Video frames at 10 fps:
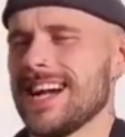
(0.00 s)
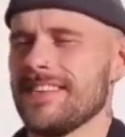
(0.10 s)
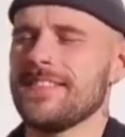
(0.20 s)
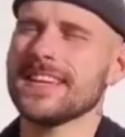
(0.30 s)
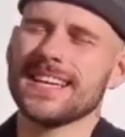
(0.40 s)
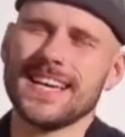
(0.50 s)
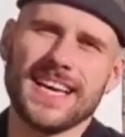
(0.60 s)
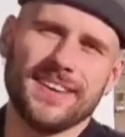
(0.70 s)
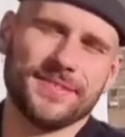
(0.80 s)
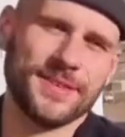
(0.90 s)
I think I
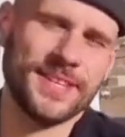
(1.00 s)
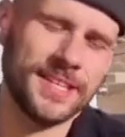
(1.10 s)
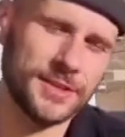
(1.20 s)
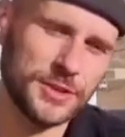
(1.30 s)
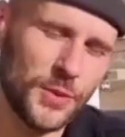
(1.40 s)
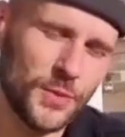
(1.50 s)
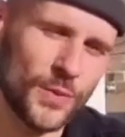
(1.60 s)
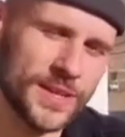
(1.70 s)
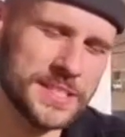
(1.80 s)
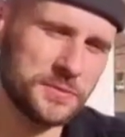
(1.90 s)
have. So
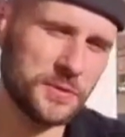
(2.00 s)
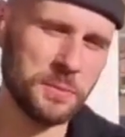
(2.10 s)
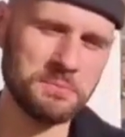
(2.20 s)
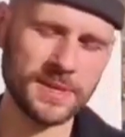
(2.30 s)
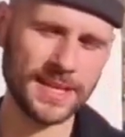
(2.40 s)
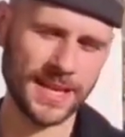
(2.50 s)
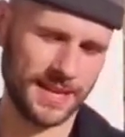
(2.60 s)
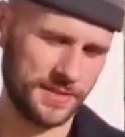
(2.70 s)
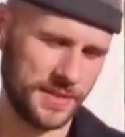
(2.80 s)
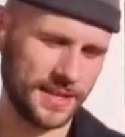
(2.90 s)
what is for me,
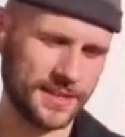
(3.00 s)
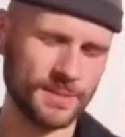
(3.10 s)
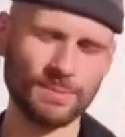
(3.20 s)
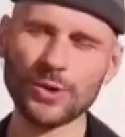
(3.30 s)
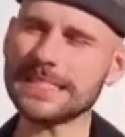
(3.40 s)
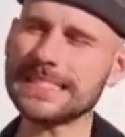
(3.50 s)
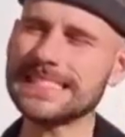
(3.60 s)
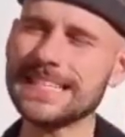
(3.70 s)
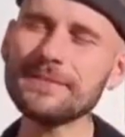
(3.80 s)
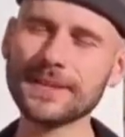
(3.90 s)
I think the most
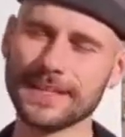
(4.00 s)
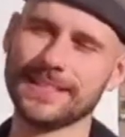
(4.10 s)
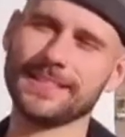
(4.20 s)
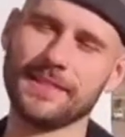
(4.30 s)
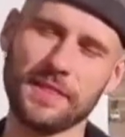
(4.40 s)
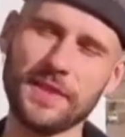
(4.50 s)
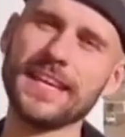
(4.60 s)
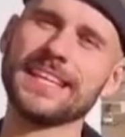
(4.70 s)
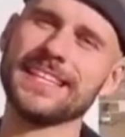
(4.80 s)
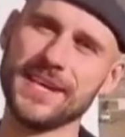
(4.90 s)
difficult
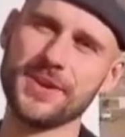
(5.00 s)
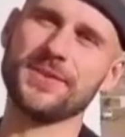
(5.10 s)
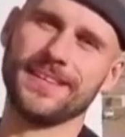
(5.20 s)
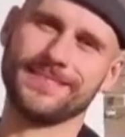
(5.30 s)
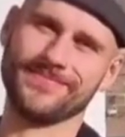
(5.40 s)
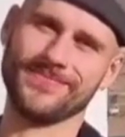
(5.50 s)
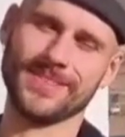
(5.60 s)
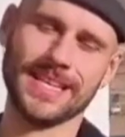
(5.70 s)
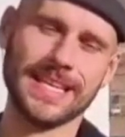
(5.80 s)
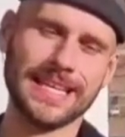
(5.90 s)
thing in Iran
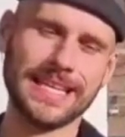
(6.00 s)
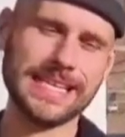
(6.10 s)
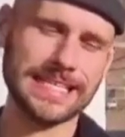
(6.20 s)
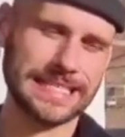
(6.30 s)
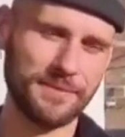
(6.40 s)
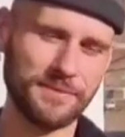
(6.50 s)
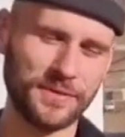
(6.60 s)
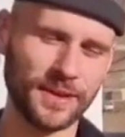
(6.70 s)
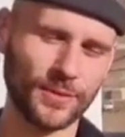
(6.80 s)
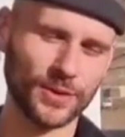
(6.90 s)
is
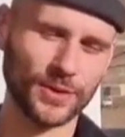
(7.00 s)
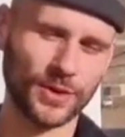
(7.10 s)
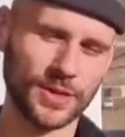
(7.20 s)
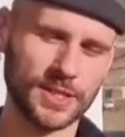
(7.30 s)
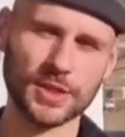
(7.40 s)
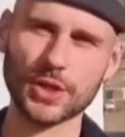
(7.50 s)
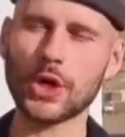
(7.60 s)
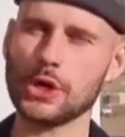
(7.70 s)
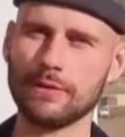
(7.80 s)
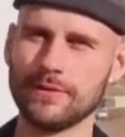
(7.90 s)
something what's called
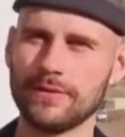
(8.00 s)
torof.